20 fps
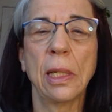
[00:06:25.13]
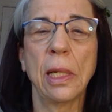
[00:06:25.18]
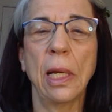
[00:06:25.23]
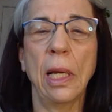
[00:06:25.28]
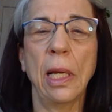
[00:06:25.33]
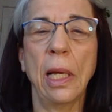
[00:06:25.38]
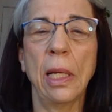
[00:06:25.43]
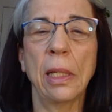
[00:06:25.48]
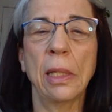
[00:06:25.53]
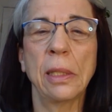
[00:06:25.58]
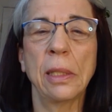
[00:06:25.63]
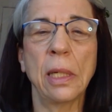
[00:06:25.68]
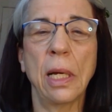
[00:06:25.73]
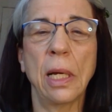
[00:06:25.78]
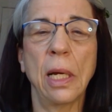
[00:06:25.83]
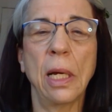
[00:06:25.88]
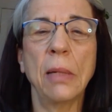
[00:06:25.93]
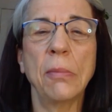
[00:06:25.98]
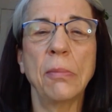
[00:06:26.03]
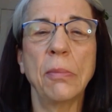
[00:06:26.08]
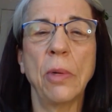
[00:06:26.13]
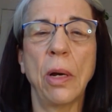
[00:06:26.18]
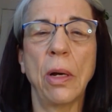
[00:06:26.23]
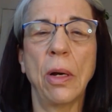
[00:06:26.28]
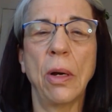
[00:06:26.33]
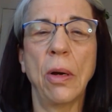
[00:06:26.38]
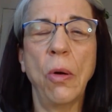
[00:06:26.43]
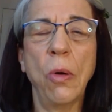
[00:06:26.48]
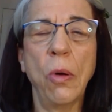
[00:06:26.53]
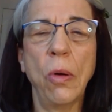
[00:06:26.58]
and I'm
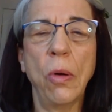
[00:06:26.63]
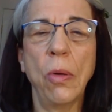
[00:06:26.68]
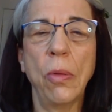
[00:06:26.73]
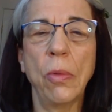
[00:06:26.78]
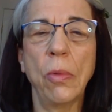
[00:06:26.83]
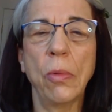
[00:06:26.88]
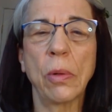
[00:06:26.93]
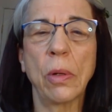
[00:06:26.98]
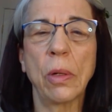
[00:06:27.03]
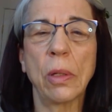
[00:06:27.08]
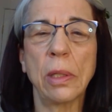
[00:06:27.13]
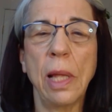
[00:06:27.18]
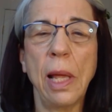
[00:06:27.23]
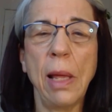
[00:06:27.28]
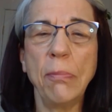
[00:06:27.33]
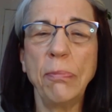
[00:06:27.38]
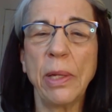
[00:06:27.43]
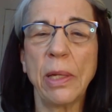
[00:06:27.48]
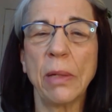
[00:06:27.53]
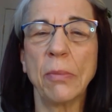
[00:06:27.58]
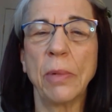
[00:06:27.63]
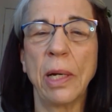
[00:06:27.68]
clamping